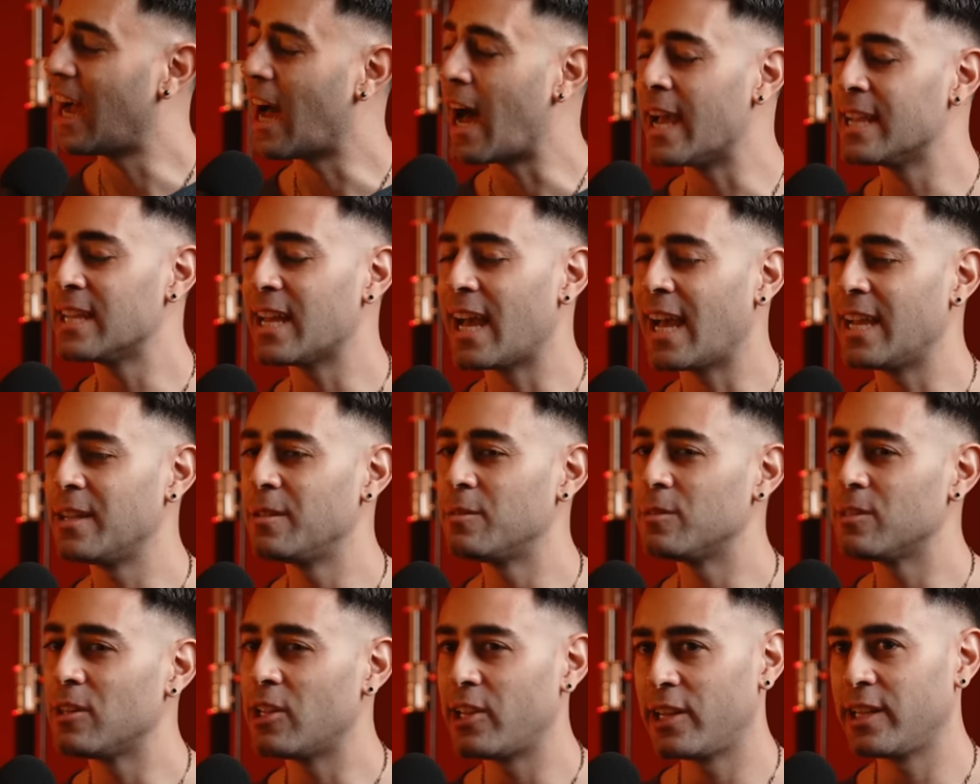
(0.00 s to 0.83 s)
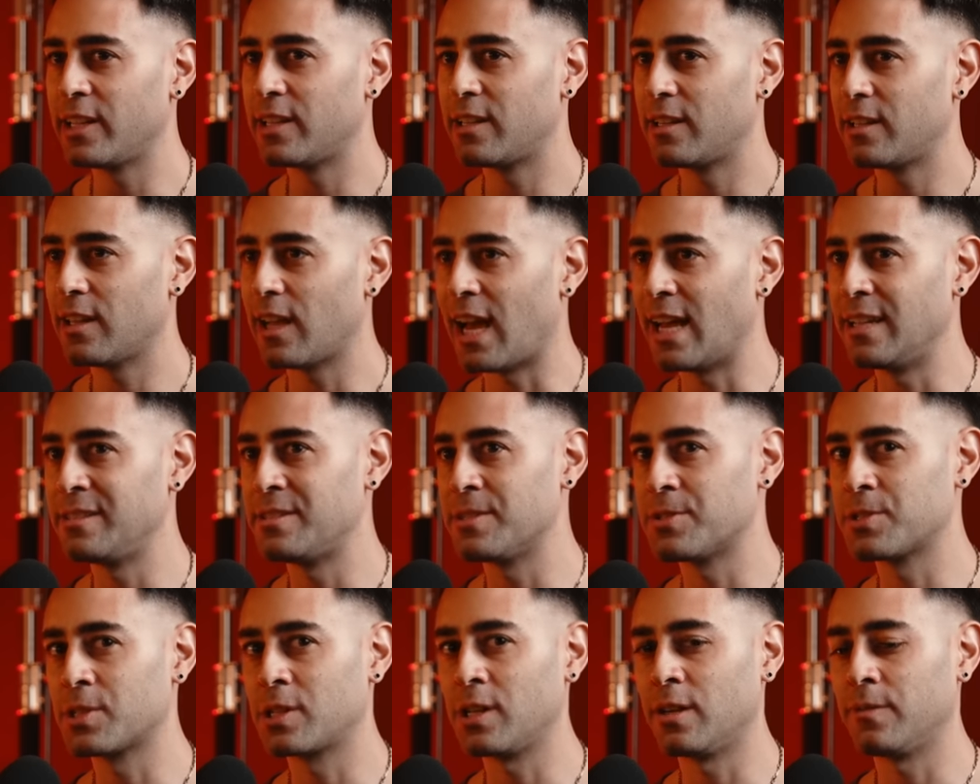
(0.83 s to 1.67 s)
I
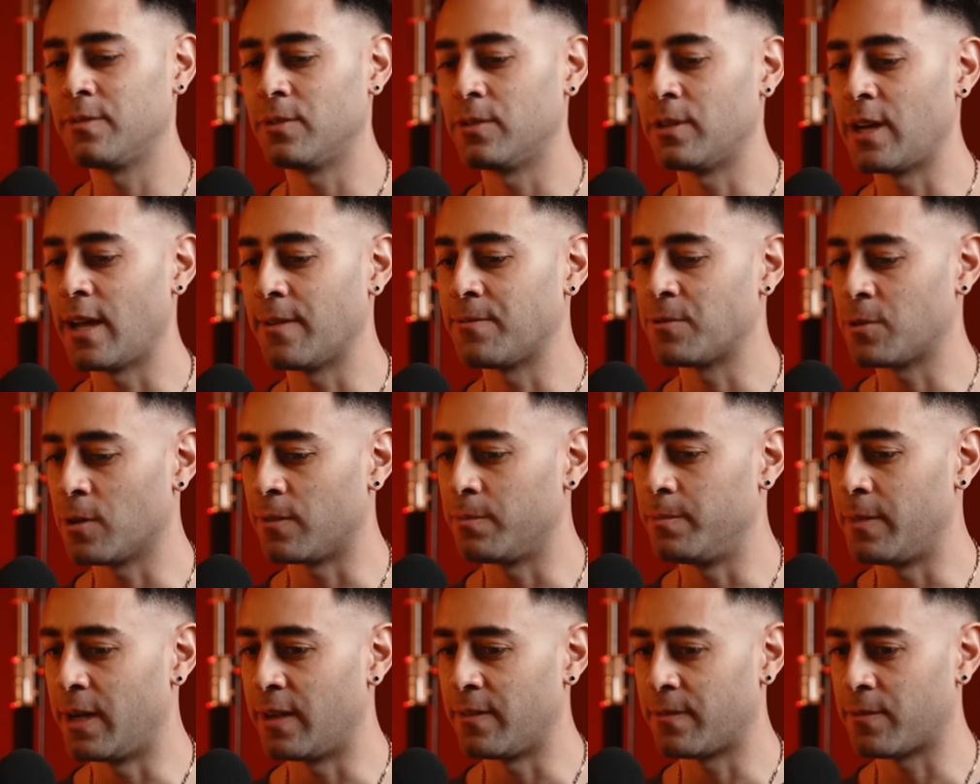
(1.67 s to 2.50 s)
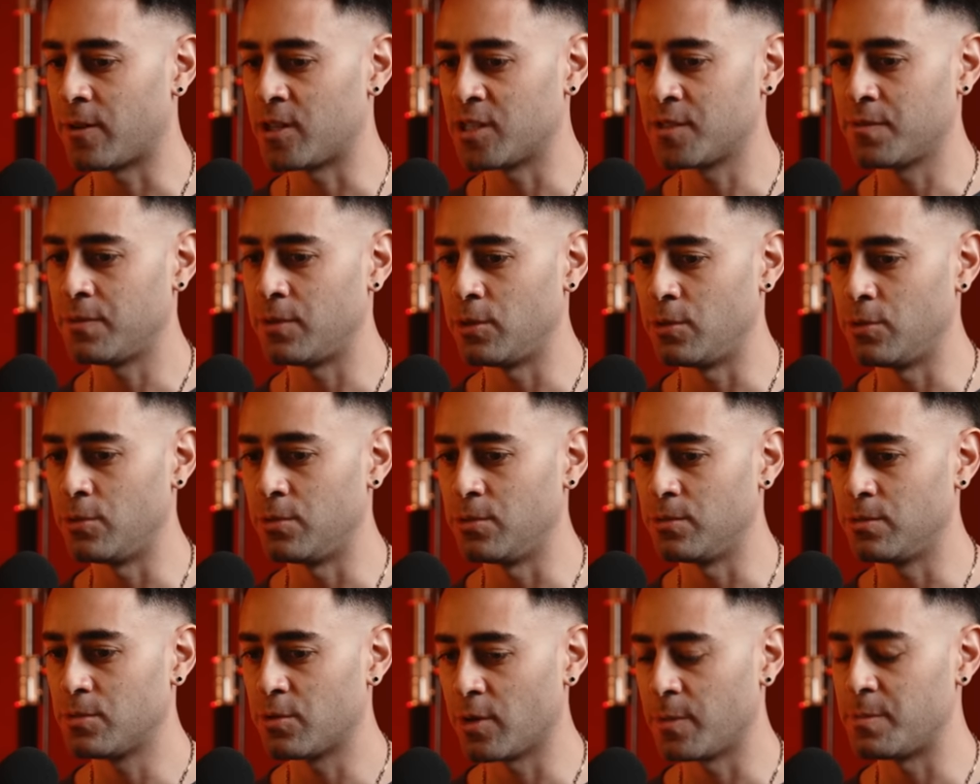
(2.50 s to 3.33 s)
discovered after my first few
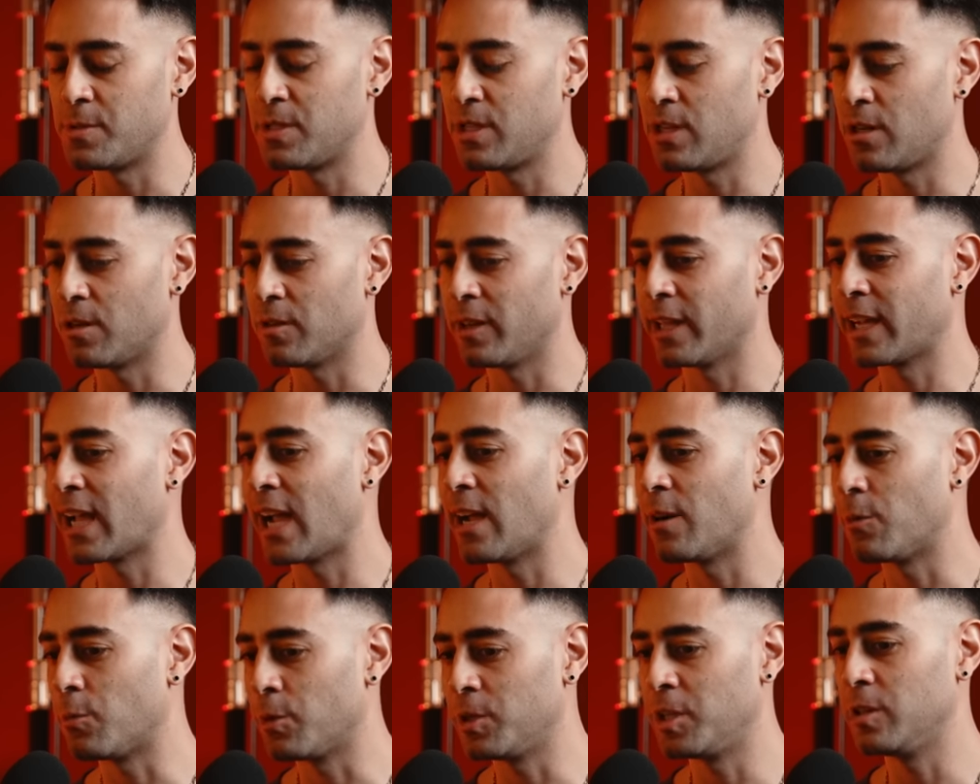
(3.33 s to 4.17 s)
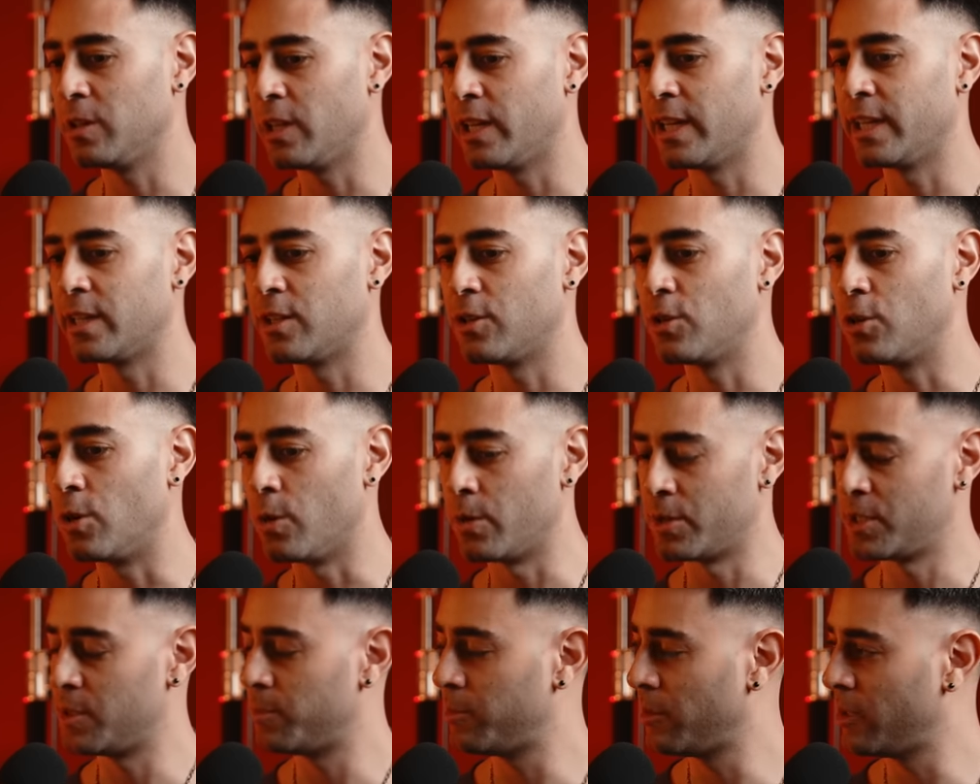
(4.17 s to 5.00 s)
trips here, like I really like
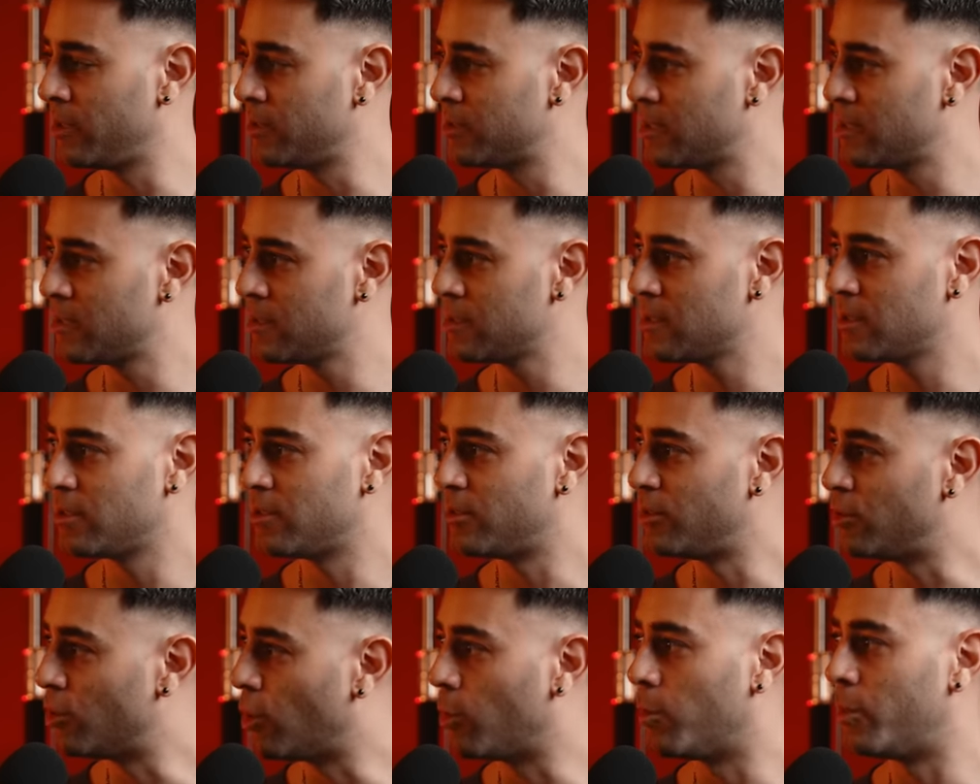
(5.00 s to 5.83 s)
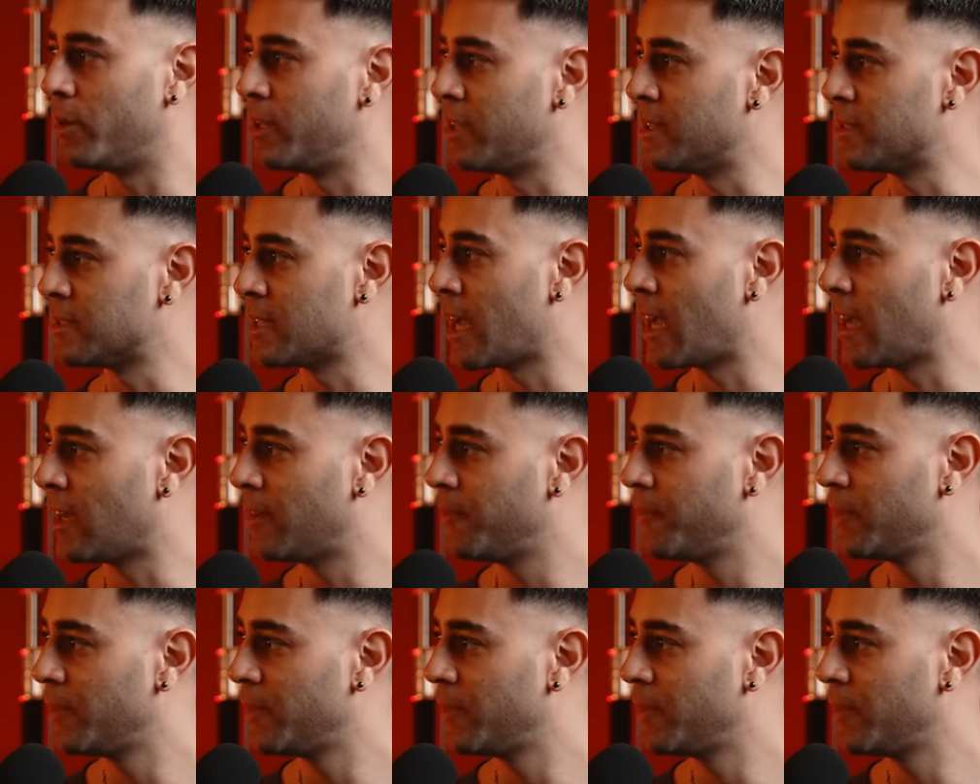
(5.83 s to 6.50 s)
going to places nobody is at.